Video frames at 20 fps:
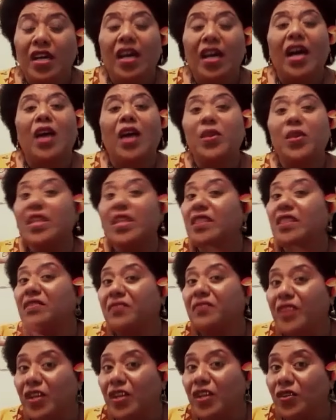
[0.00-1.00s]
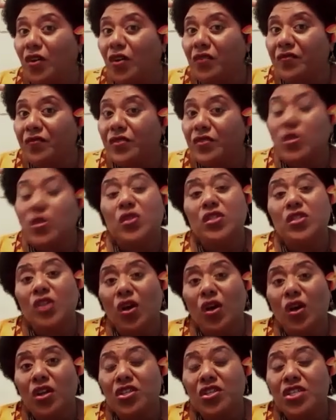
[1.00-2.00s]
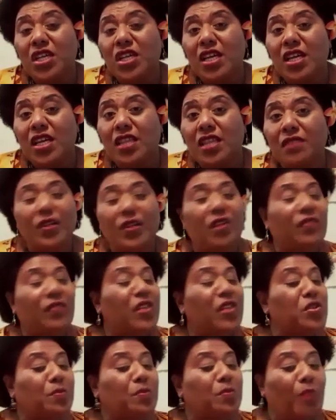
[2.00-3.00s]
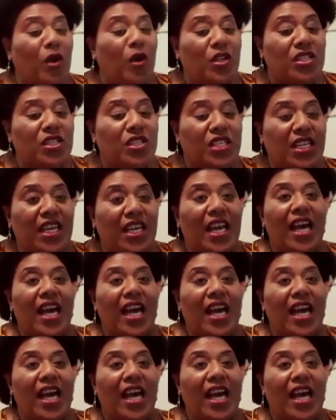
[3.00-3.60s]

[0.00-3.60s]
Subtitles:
within the field of sociology, the field of anthropology,